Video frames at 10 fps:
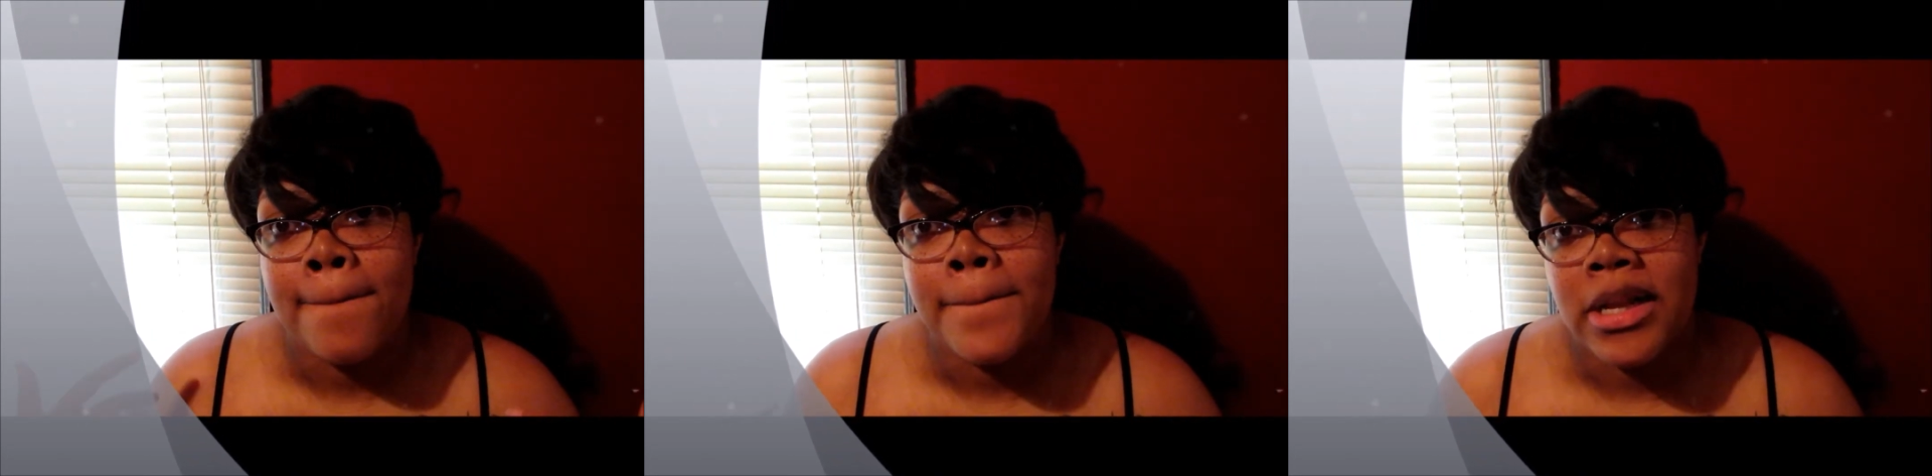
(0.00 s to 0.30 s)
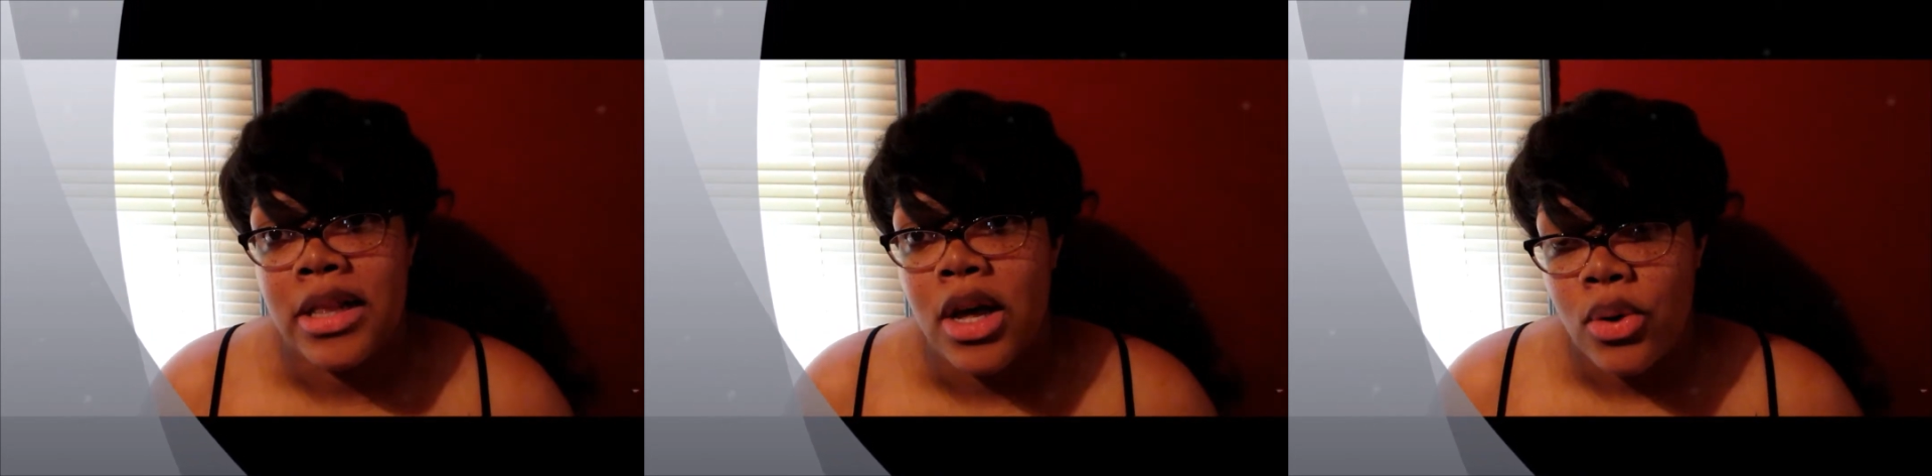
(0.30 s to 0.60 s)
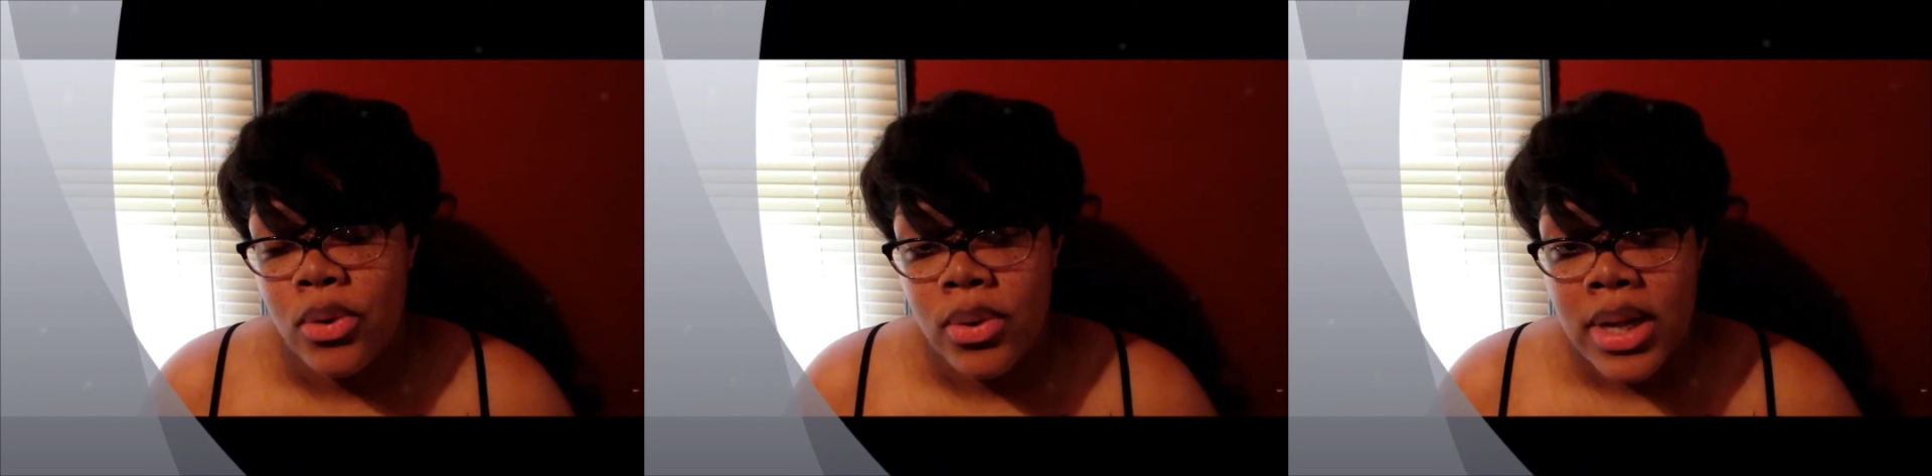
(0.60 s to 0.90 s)
below
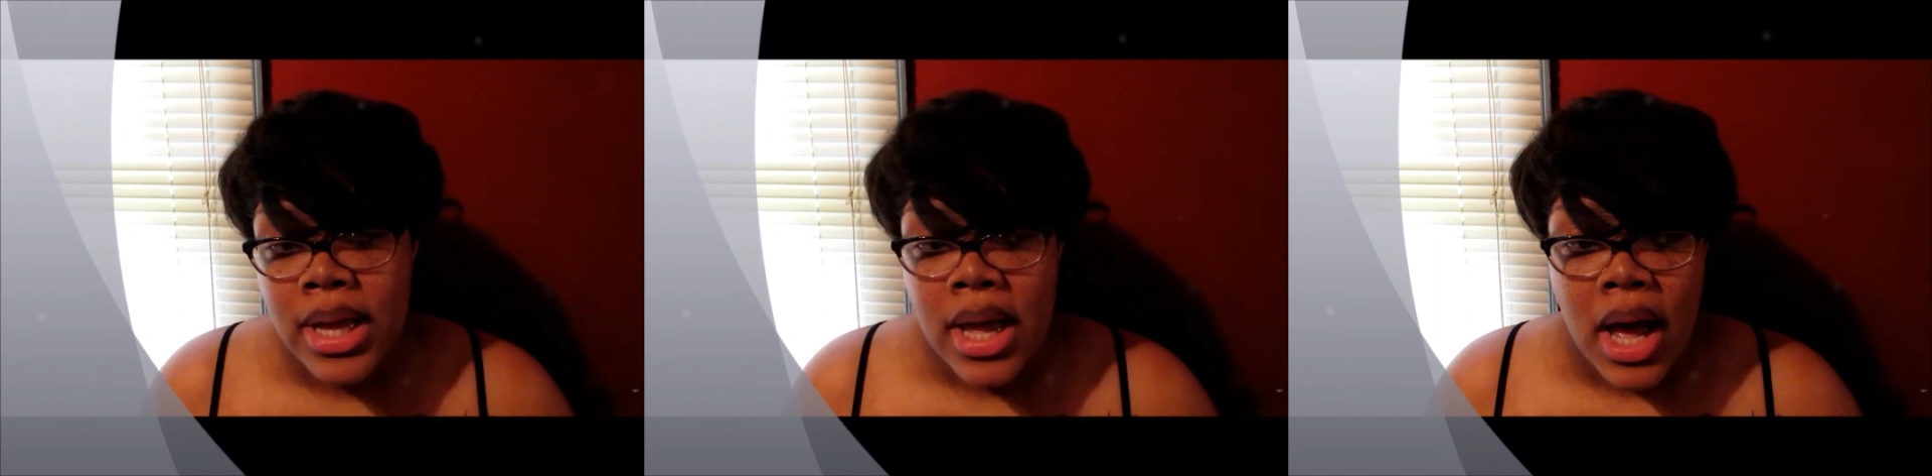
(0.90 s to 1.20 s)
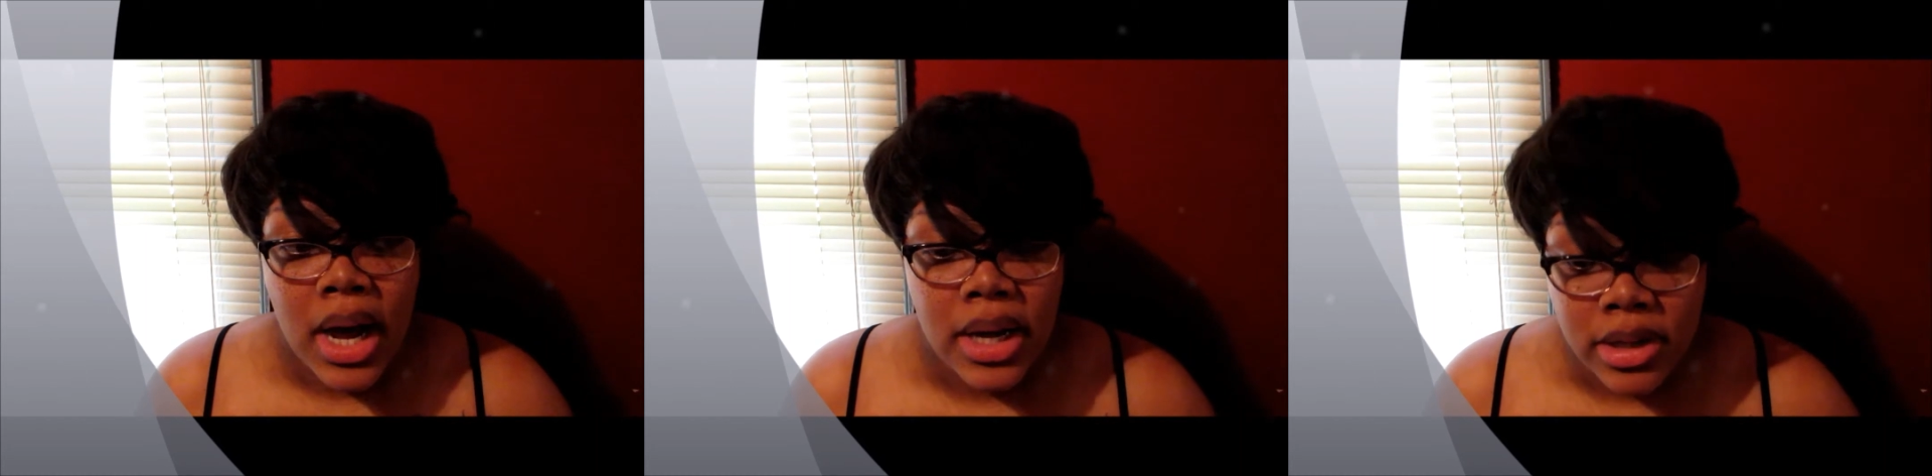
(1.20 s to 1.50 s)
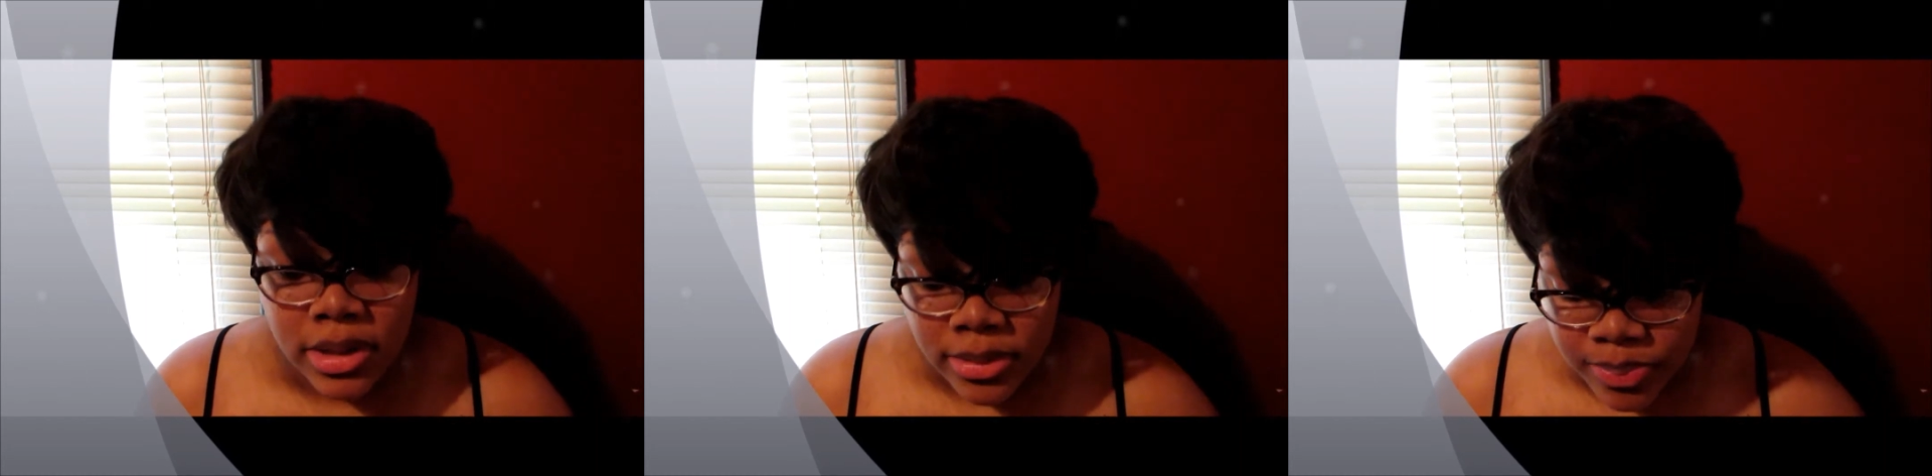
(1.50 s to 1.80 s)

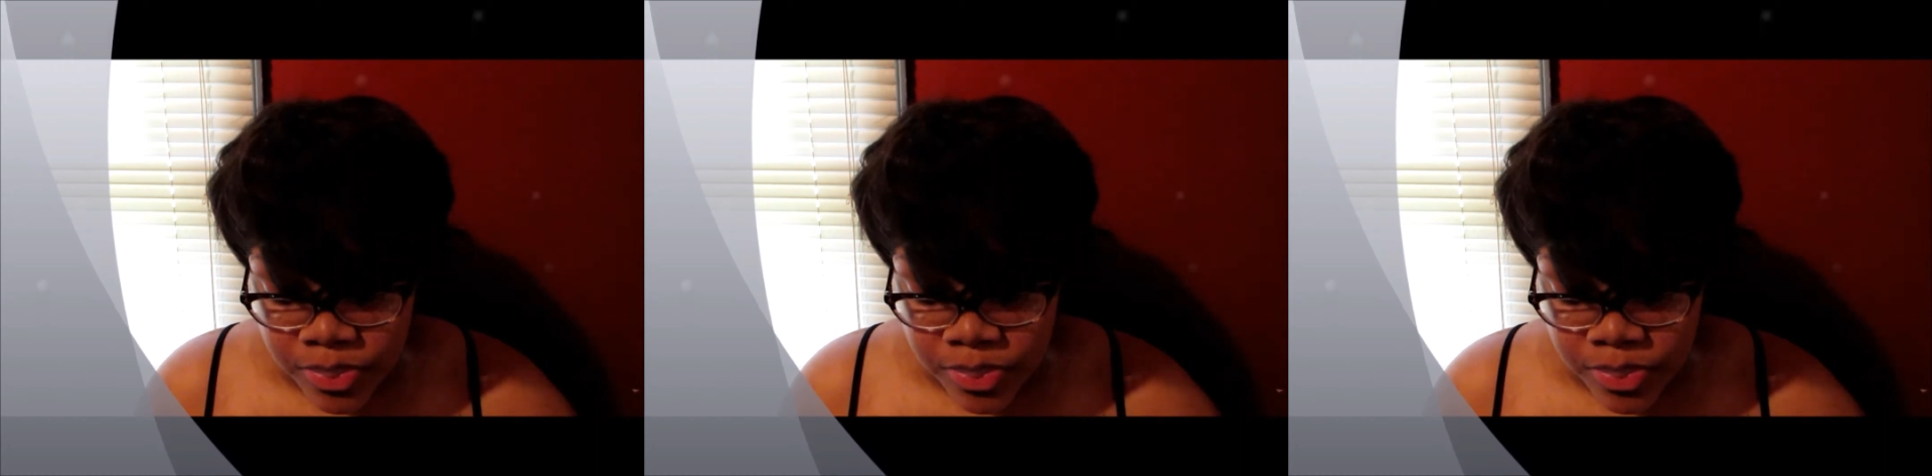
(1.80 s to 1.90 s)
um